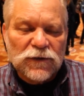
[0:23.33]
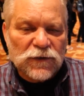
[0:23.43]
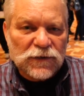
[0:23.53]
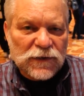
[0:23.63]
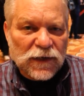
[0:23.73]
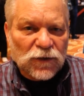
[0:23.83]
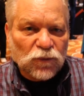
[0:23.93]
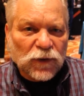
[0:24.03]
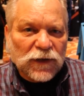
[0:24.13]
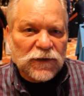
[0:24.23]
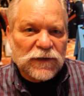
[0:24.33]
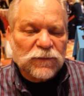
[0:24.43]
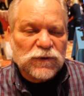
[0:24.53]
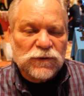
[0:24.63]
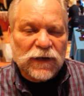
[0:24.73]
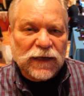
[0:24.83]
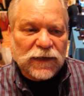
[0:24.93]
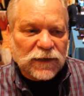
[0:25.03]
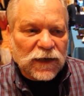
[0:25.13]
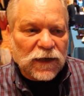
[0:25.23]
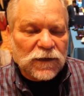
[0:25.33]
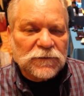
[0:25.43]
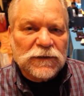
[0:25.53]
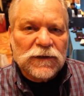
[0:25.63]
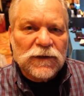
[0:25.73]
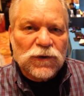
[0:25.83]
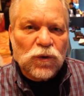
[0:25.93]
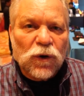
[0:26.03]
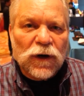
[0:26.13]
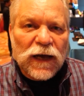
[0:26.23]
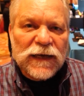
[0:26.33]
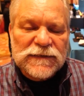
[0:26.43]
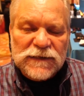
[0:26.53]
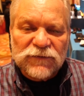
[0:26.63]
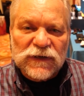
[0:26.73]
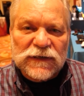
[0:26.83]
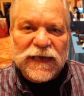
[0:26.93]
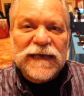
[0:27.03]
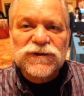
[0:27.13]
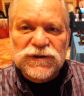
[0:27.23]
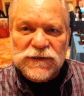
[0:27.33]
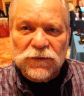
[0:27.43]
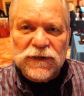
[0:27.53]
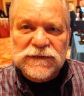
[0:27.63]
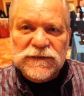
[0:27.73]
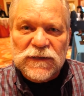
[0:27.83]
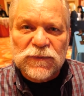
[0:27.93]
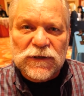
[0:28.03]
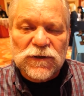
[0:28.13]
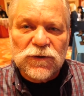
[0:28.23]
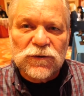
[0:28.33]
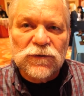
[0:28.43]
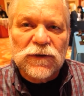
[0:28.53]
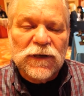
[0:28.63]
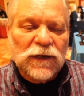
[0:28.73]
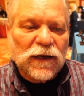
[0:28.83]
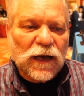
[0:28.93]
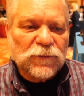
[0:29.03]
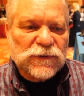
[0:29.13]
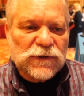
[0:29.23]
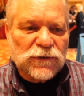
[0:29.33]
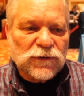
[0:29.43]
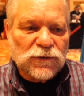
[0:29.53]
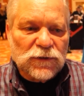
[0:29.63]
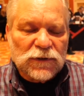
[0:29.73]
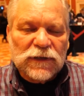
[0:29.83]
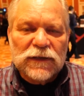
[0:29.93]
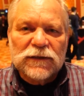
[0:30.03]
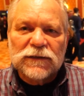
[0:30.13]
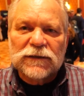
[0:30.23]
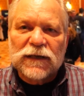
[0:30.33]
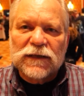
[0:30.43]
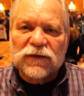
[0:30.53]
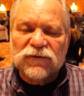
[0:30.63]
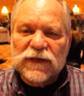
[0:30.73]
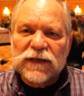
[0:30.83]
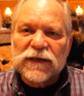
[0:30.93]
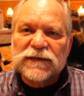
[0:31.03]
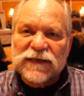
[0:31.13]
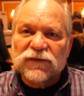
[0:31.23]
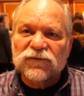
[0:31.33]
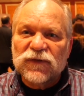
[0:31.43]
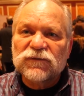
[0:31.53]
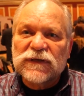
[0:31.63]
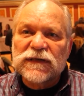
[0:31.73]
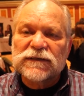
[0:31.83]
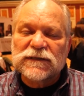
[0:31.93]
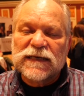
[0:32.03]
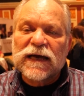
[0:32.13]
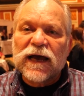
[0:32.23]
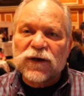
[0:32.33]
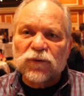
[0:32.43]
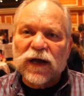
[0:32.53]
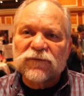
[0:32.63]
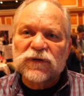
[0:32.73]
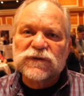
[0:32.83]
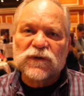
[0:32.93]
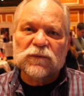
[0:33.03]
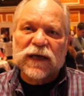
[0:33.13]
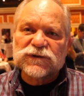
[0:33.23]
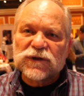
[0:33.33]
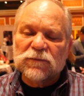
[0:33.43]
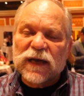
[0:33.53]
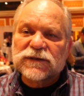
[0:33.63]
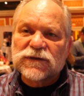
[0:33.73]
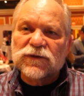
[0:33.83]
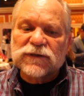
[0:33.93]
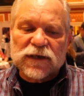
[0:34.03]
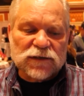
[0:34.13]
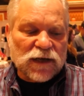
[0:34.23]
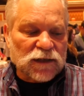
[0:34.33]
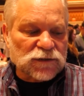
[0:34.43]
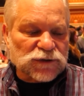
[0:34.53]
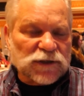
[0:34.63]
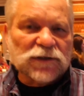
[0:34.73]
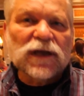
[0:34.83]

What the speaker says: You can get it with up to a Core i7 H series CPU, up to NVIDIA 1050 Ti graphics with Max-Q technology.